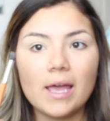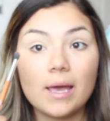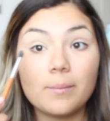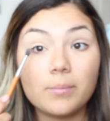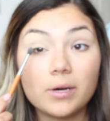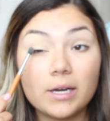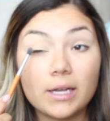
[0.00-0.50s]

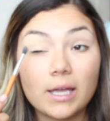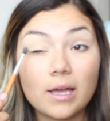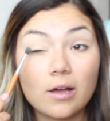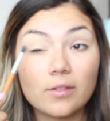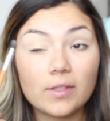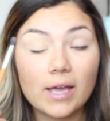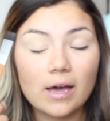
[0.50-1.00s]
and putting
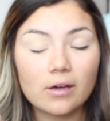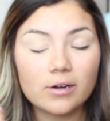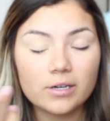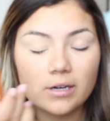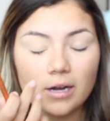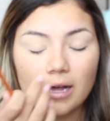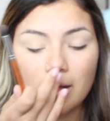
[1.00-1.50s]
it on the
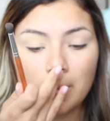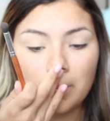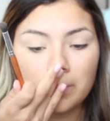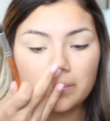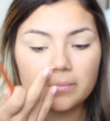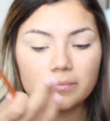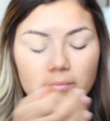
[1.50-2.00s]
outer
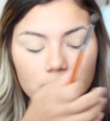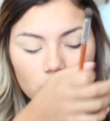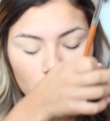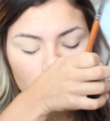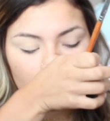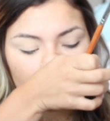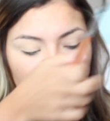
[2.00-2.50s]
um,
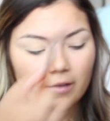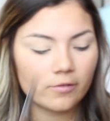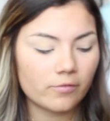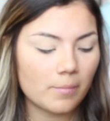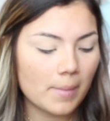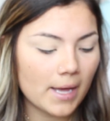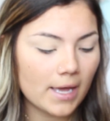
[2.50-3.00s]
corner
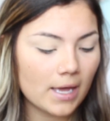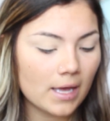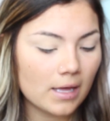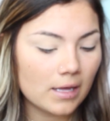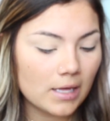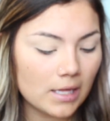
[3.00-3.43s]
of my